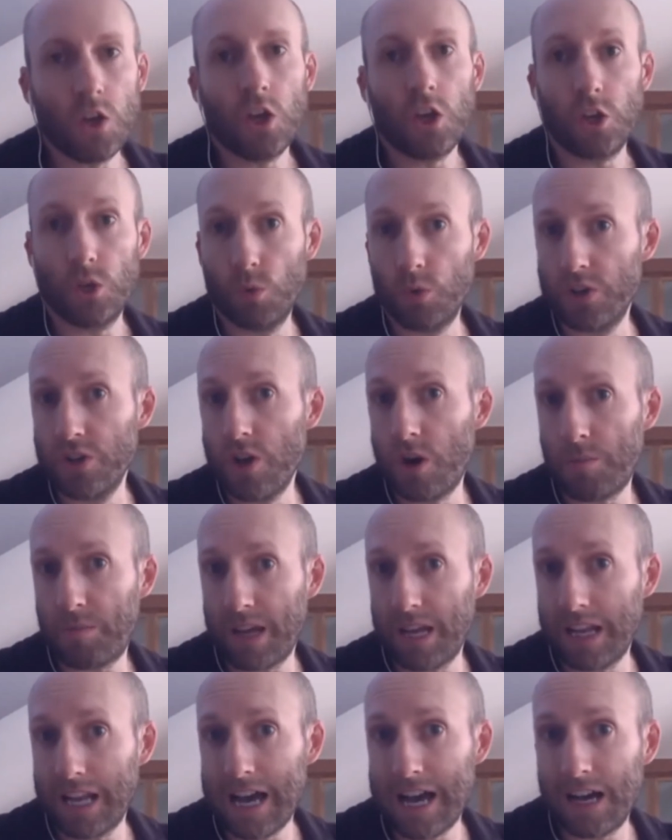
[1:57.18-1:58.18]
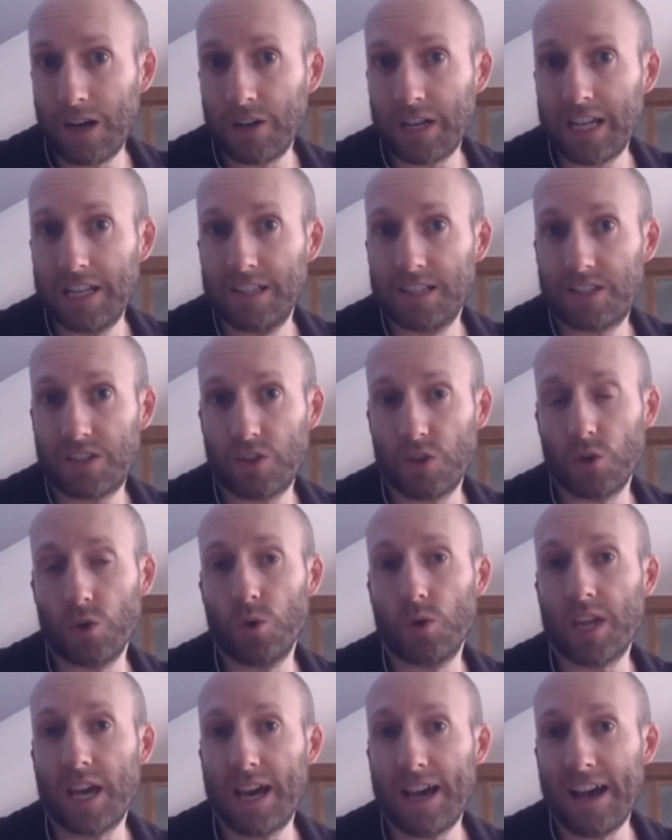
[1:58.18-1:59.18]
you would not be allowed into
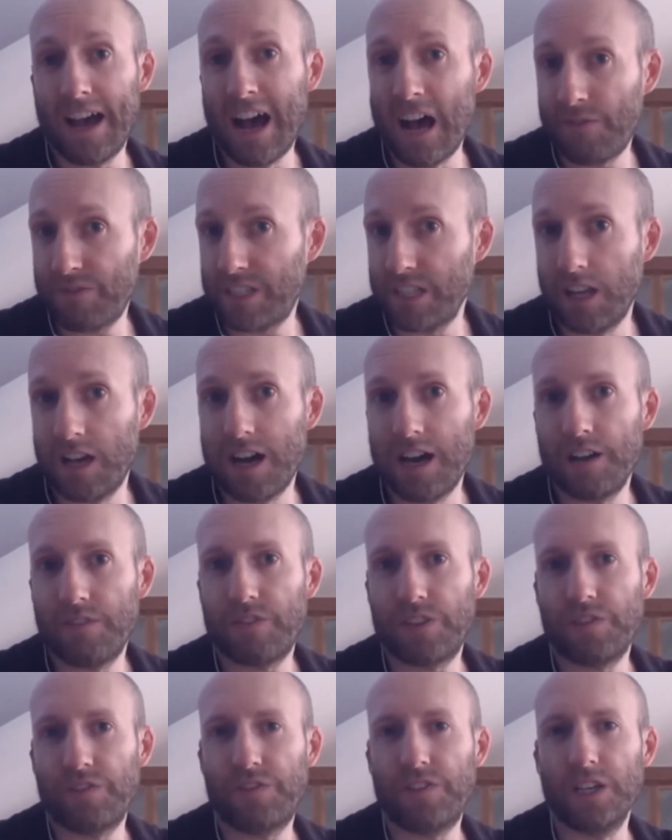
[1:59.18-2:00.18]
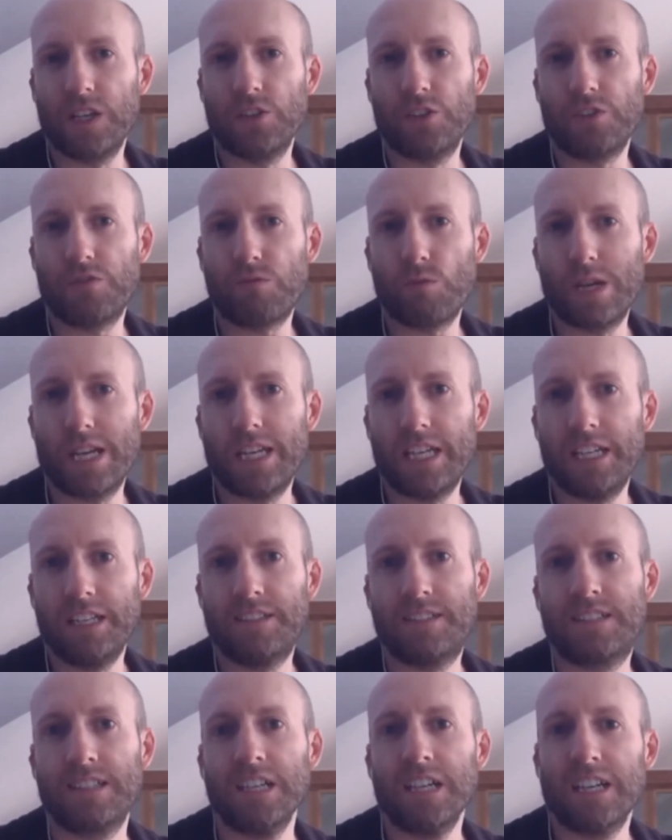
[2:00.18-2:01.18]
their afterlife, the field of
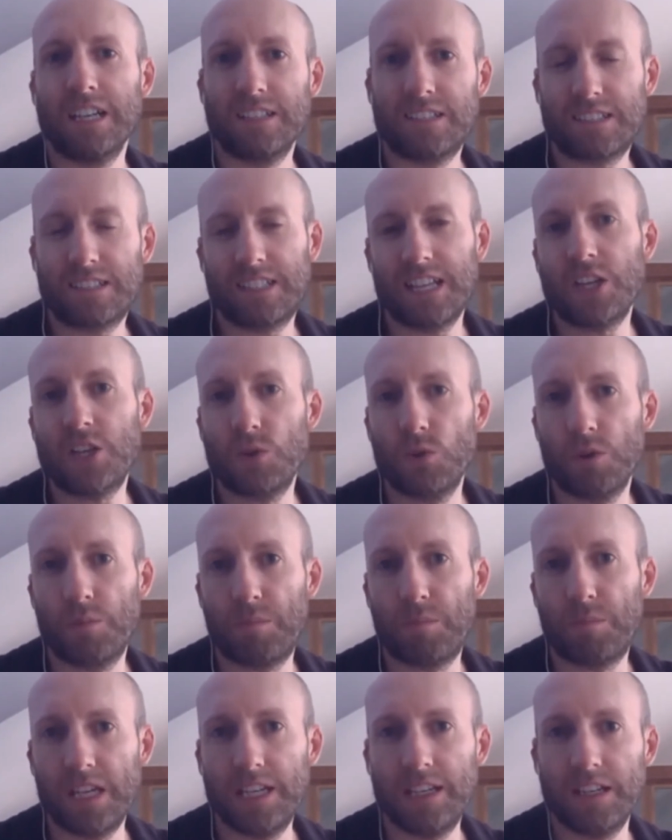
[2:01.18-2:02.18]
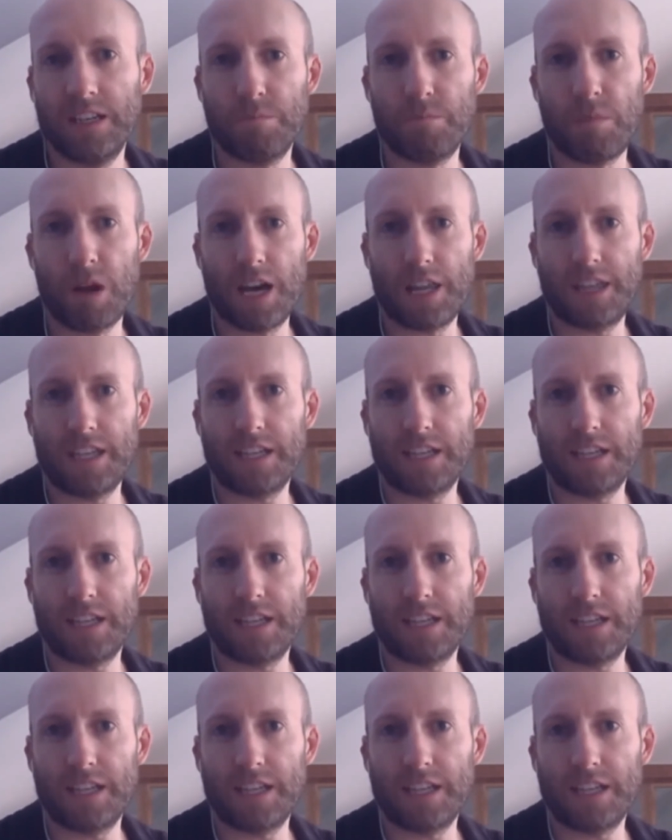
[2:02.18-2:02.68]
reeds. Instead, you would be eaten by